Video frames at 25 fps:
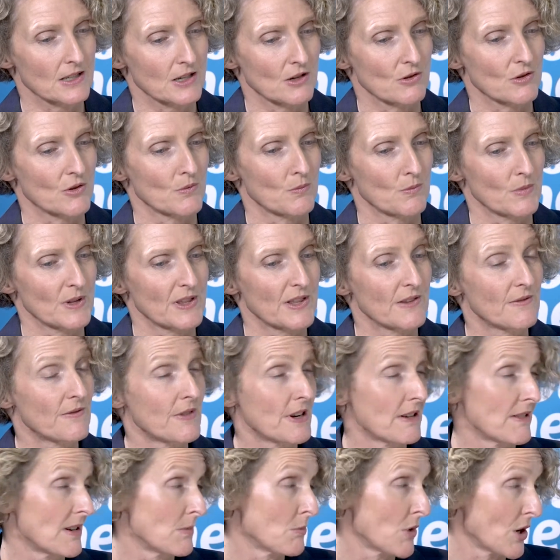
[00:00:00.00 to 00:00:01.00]
children with the
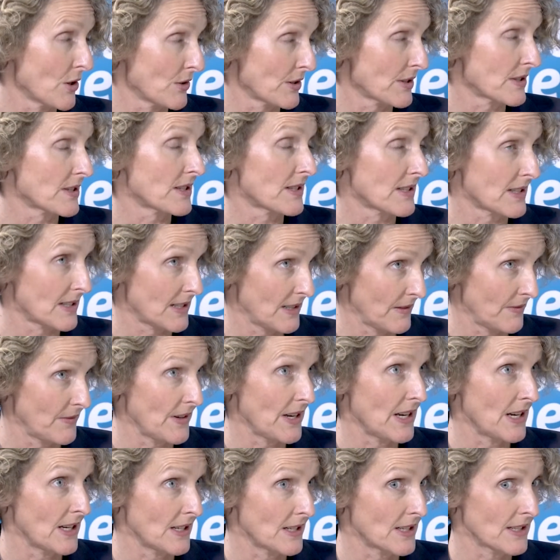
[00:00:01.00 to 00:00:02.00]
very most
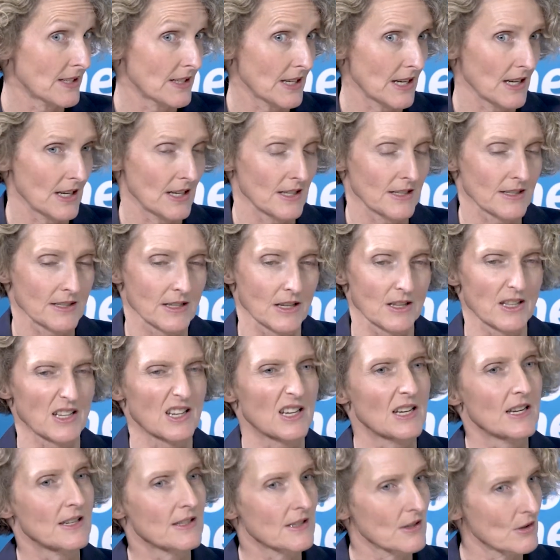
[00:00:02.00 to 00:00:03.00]
severe disease. So the
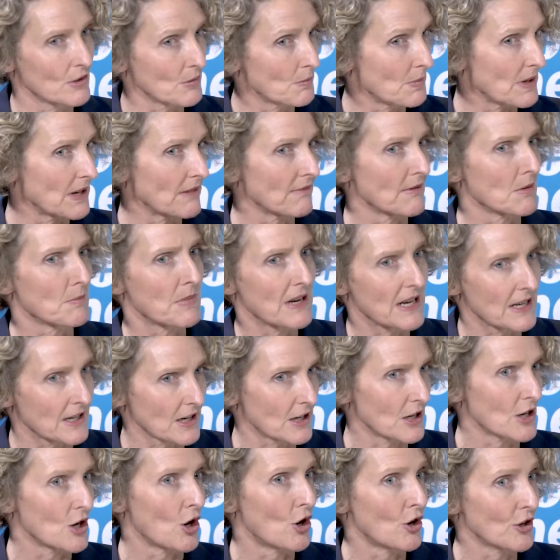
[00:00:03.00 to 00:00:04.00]
kids who've been
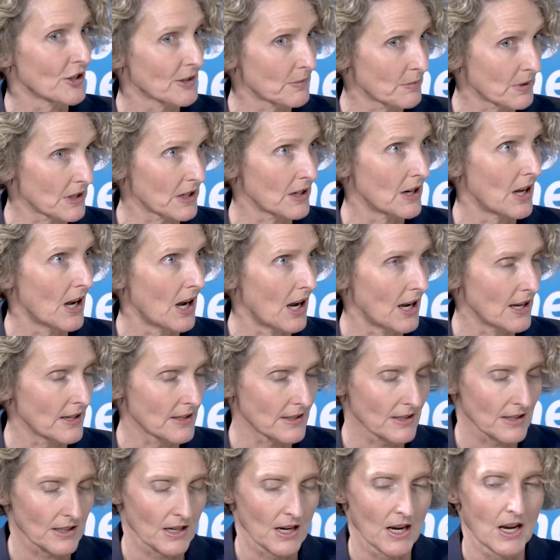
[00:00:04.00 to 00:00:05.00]
repeatedly
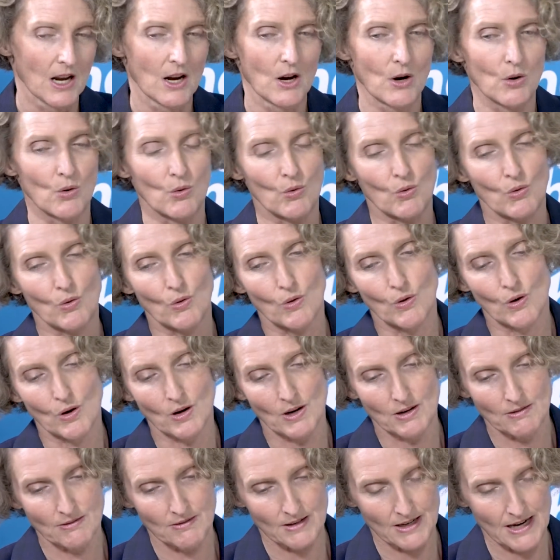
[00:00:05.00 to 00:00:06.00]
hospitalised
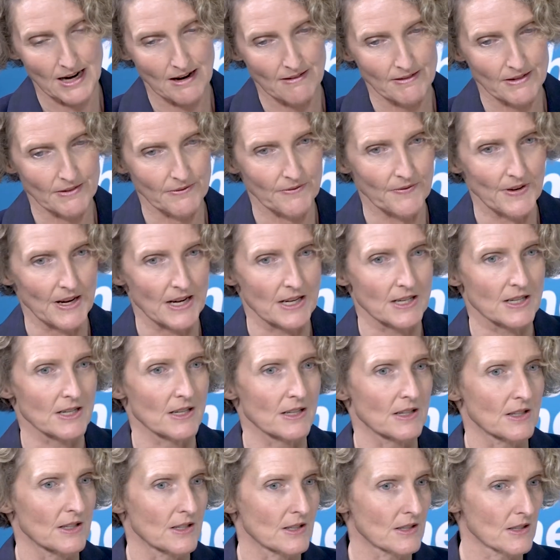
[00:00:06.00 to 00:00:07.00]
or recurrent
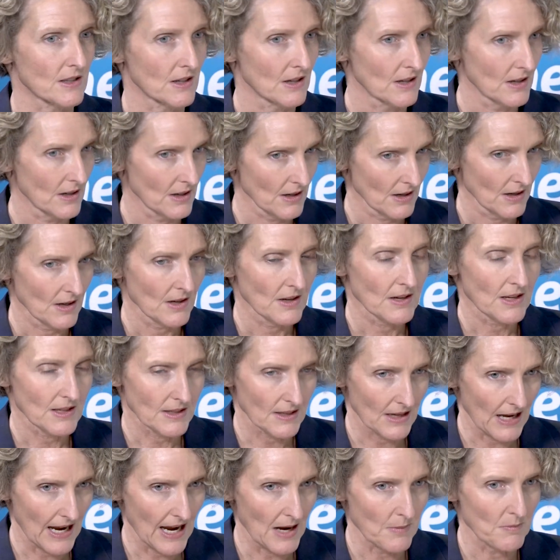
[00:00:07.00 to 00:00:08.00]
infections,
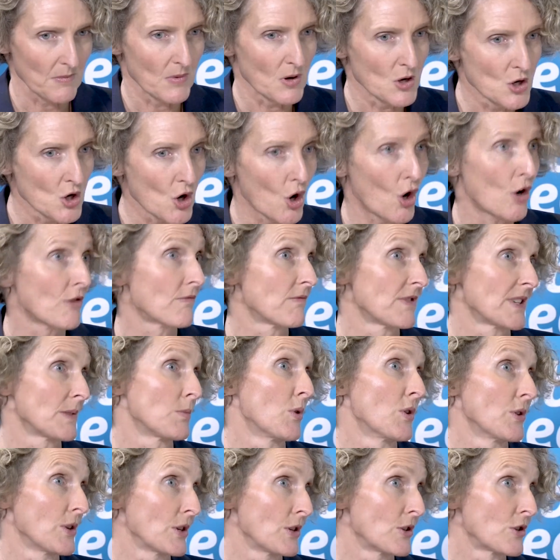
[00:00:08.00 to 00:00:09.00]
not
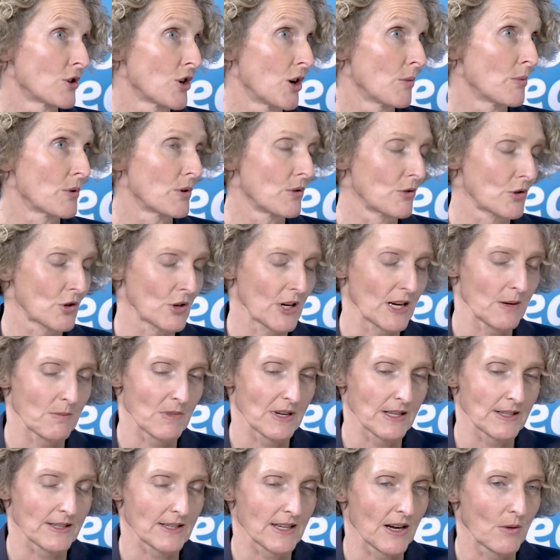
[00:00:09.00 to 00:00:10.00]
responding to topical
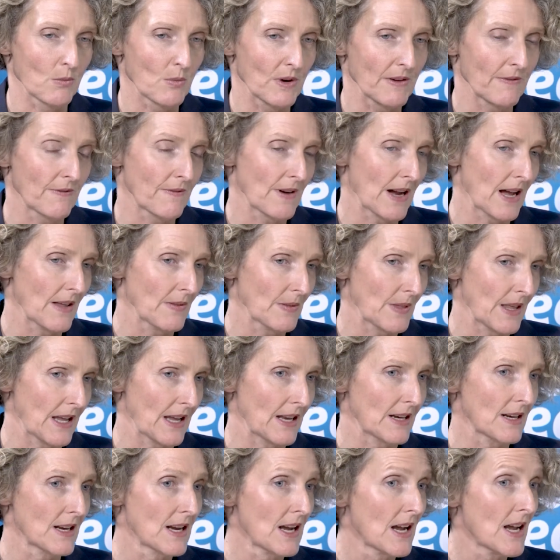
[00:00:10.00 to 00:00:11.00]
treatments. And we've found
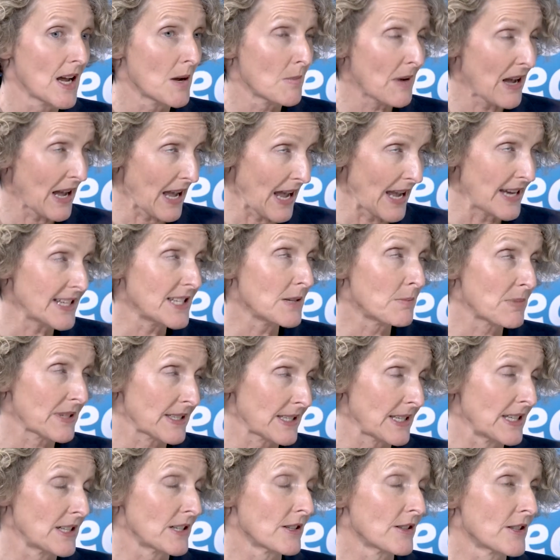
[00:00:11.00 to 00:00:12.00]
that about
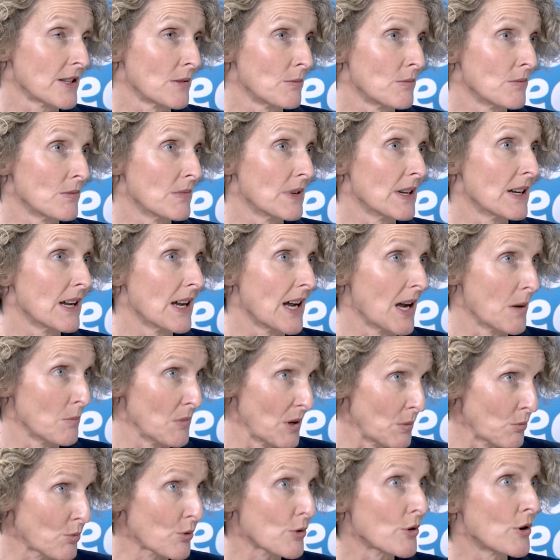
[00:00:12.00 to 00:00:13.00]
80% of them
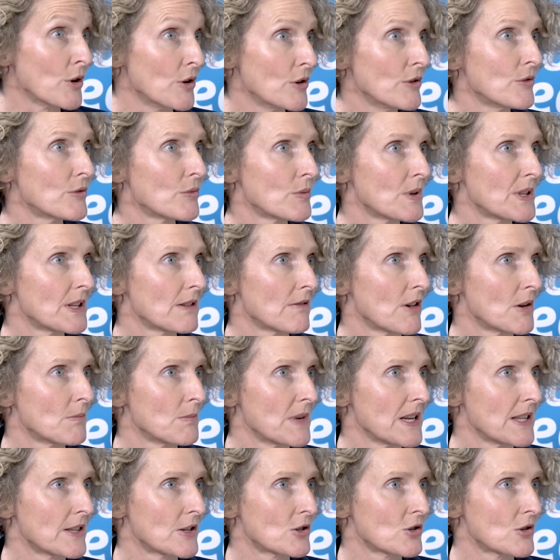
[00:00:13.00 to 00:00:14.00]
improve when they're
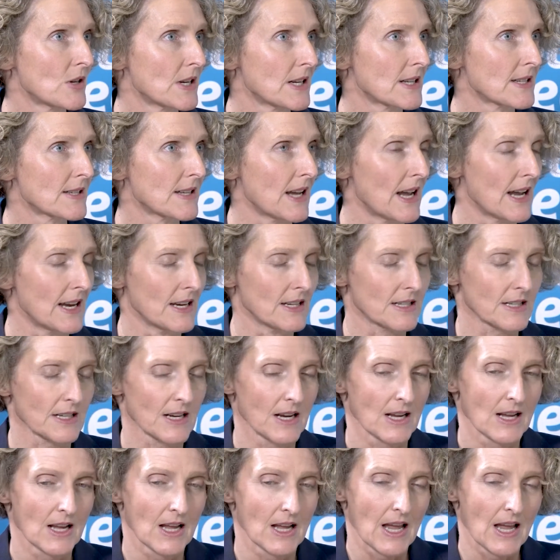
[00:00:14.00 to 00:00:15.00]
on methotrexate.
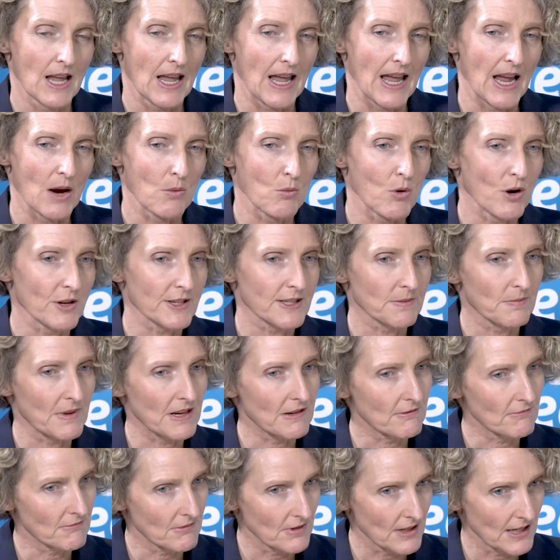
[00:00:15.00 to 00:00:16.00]
And what's
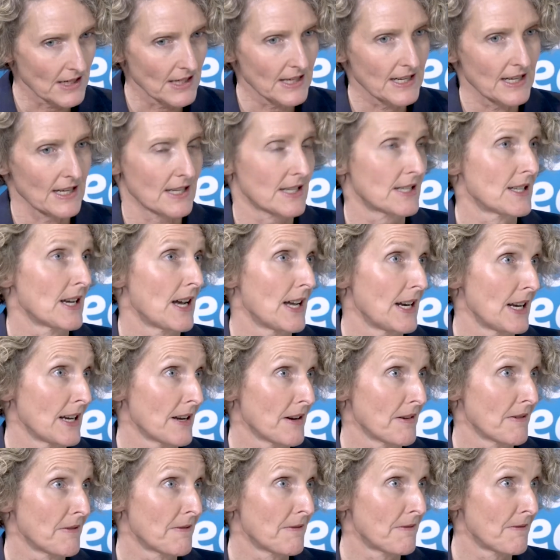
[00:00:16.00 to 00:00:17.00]
been really
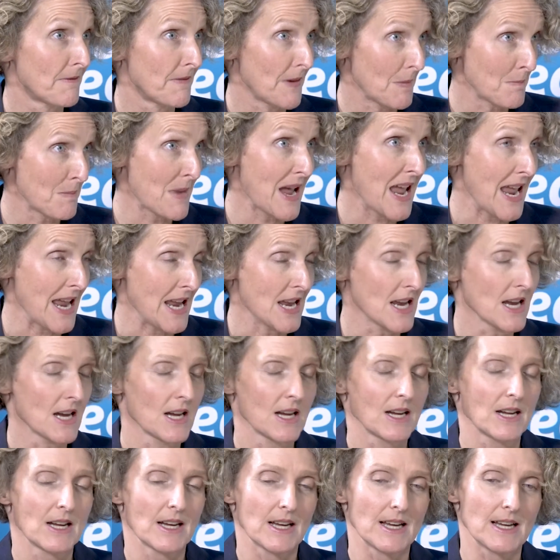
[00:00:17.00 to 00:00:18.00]
exciting for me
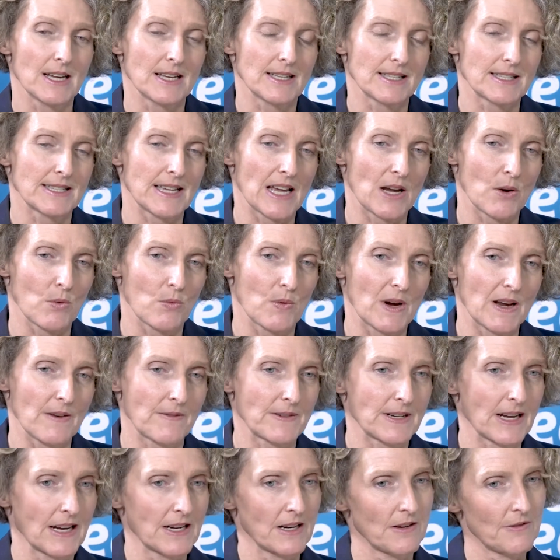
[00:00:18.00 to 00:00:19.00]
is that
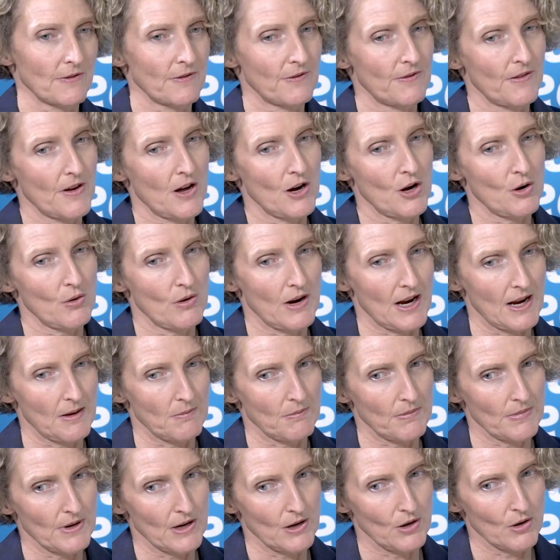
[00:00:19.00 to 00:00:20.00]
we've done a
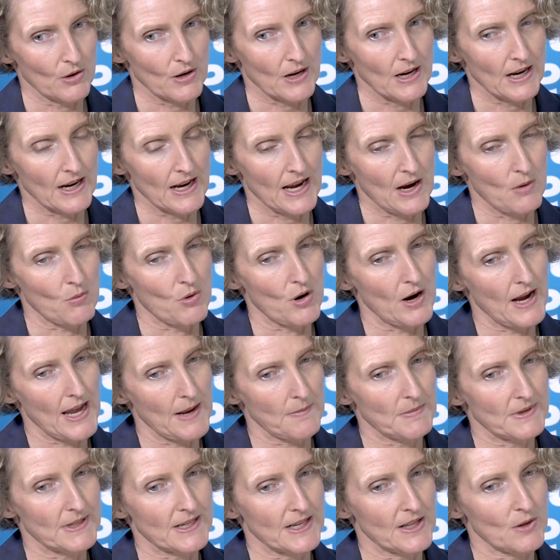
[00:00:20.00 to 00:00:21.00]
follow-up looking at what
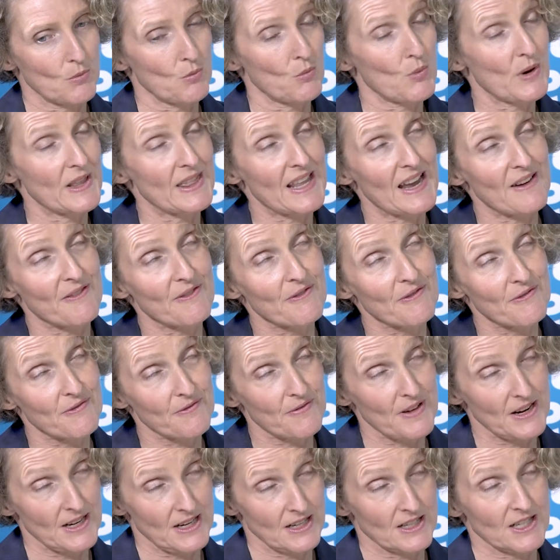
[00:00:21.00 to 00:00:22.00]
happened to them when they
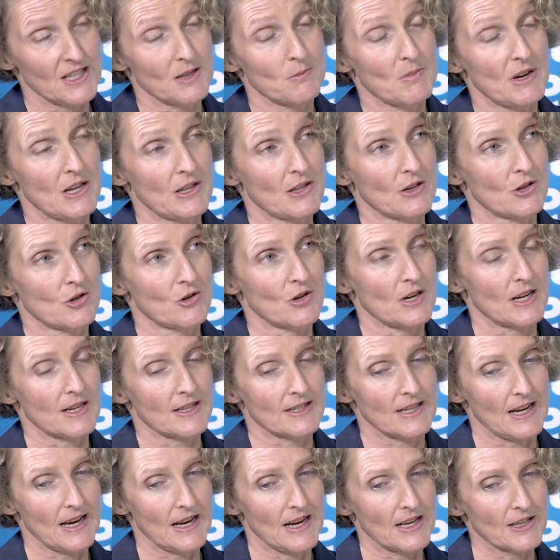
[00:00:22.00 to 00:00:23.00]
finished the
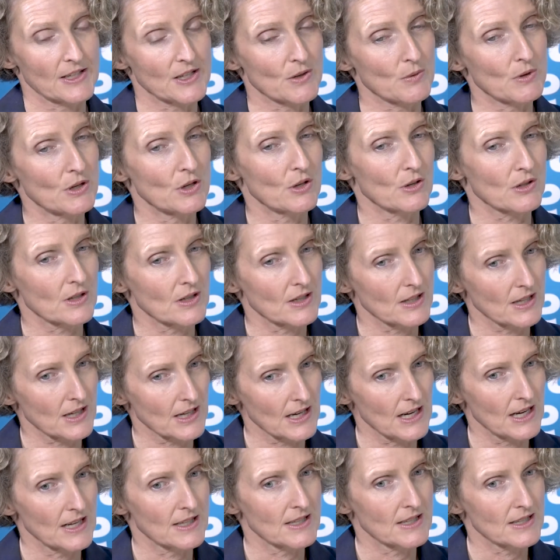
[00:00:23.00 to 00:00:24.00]
methotrexate. And so we looked at the
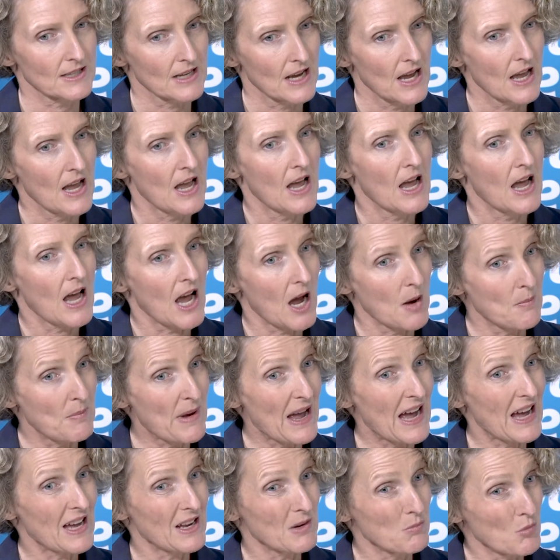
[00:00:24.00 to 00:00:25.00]
kids
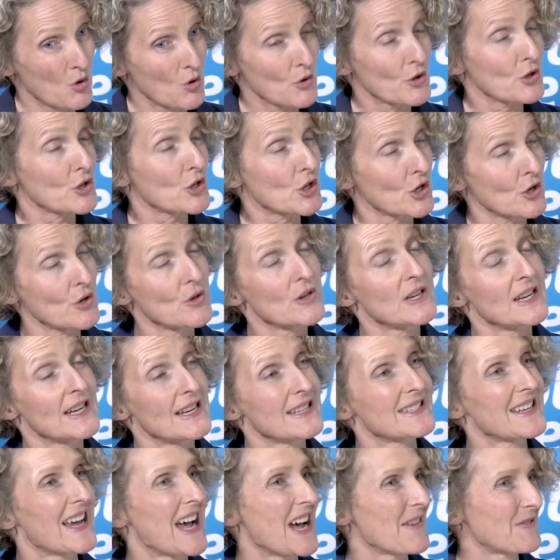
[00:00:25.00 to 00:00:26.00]
about more than 2
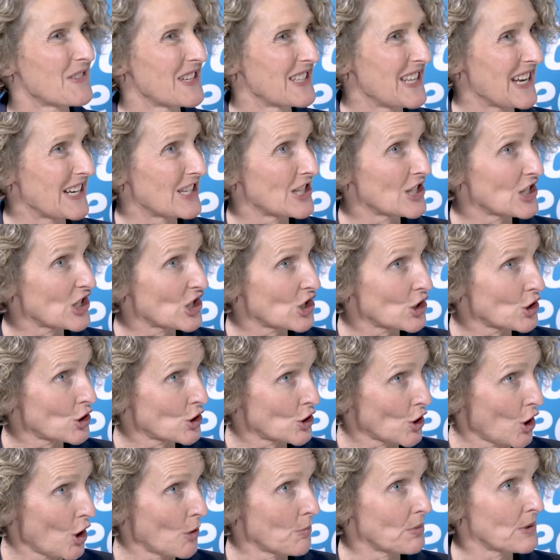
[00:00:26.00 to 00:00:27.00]
years after they'd
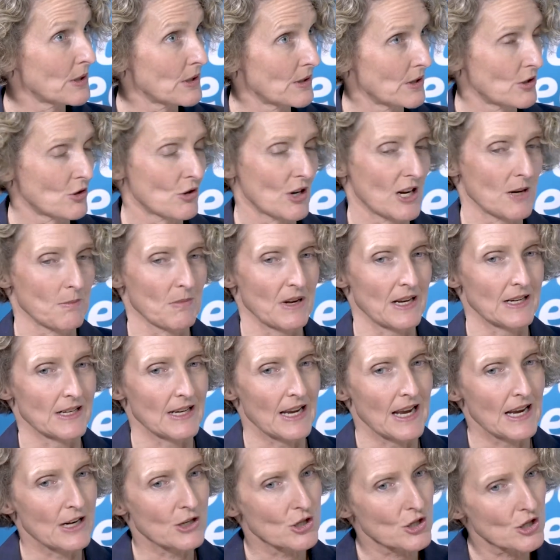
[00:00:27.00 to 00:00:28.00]
stopped the
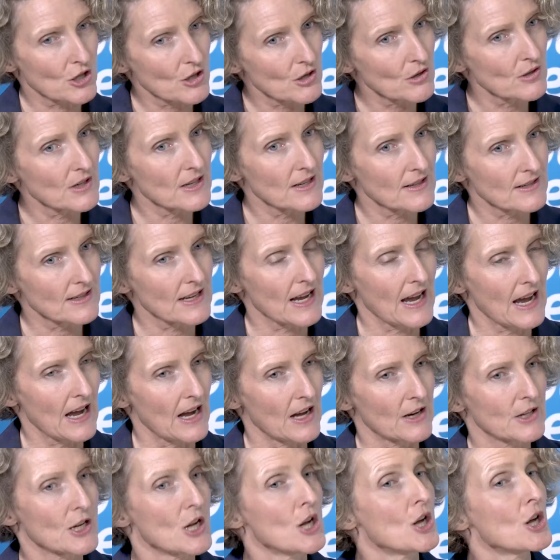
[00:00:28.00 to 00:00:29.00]
treatment, and 2 years
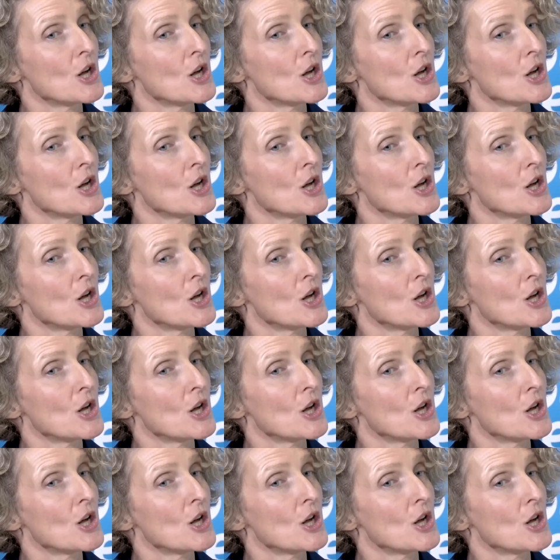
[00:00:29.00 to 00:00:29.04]
out,